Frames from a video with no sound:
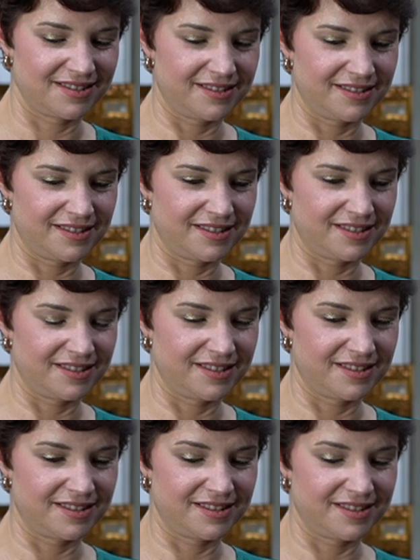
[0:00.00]

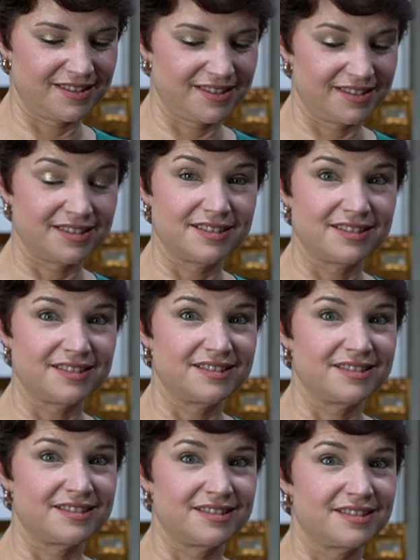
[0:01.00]

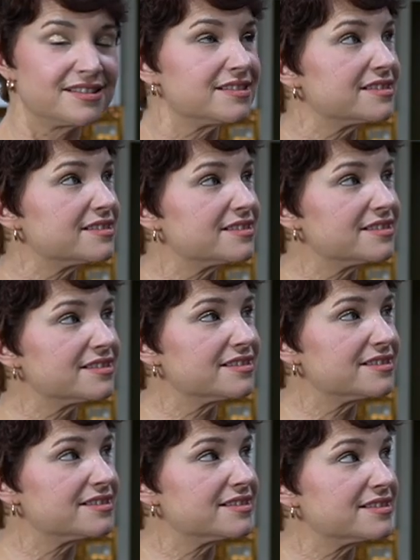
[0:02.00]

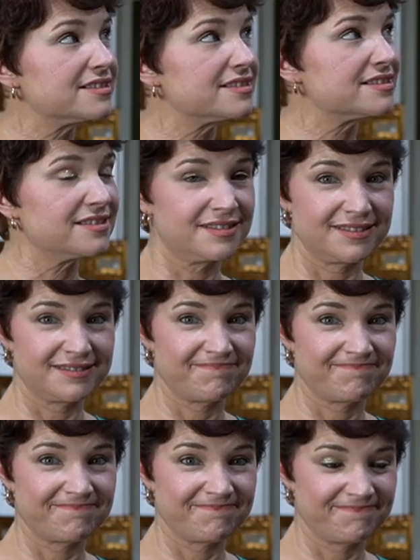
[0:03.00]

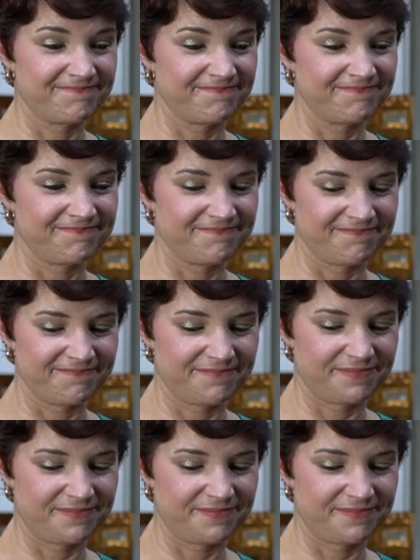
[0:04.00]
[no speech]